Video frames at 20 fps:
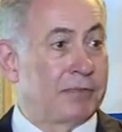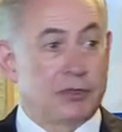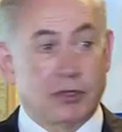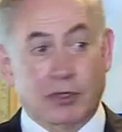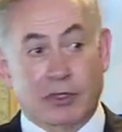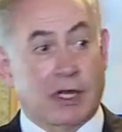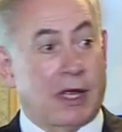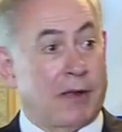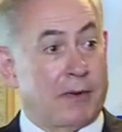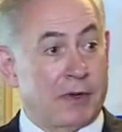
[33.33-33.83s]

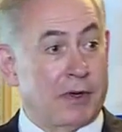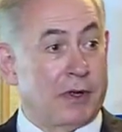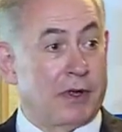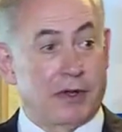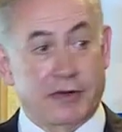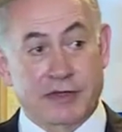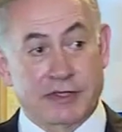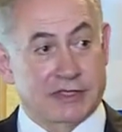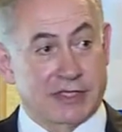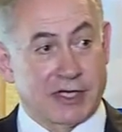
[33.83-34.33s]
took out
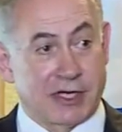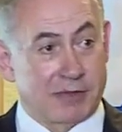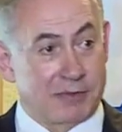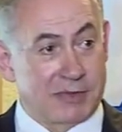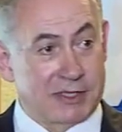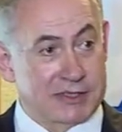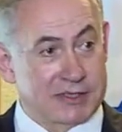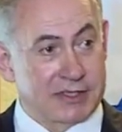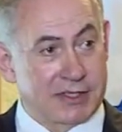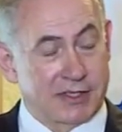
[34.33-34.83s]
all the
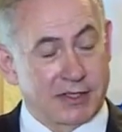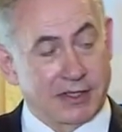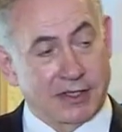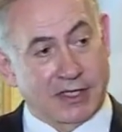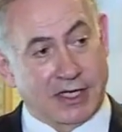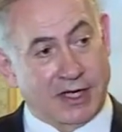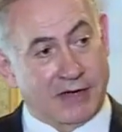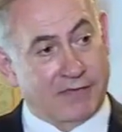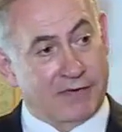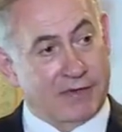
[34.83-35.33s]
settlements there,
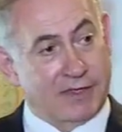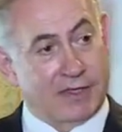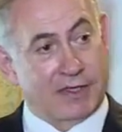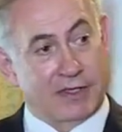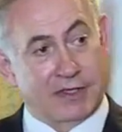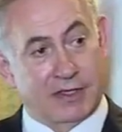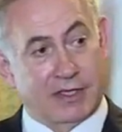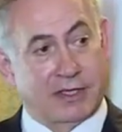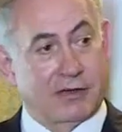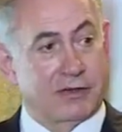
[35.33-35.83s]
gave the
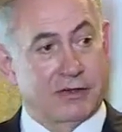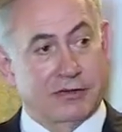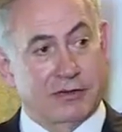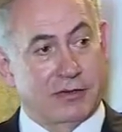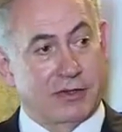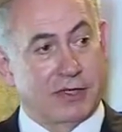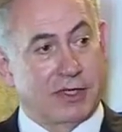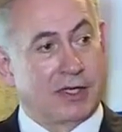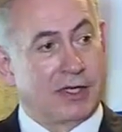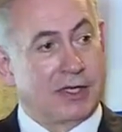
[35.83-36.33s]

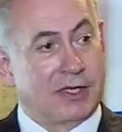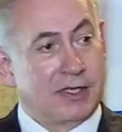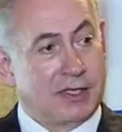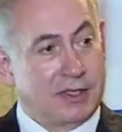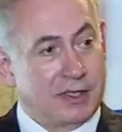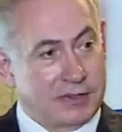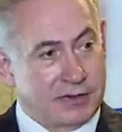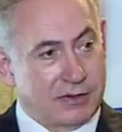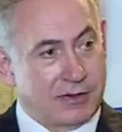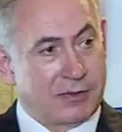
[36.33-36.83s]
territory
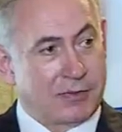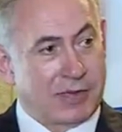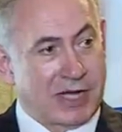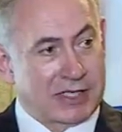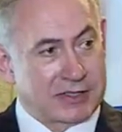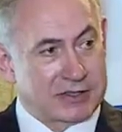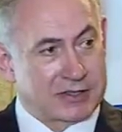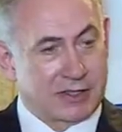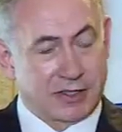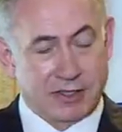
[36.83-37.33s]
to the
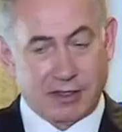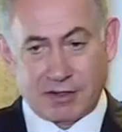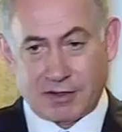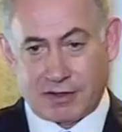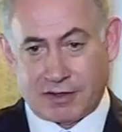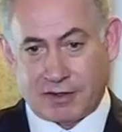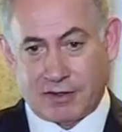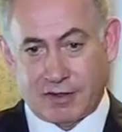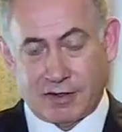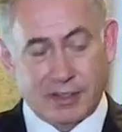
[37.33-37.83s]
Palestinian
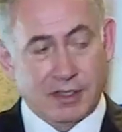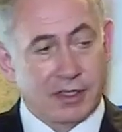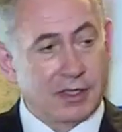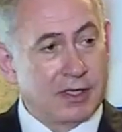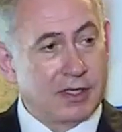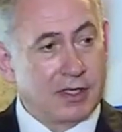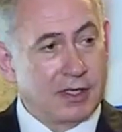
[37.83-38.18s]
Authority,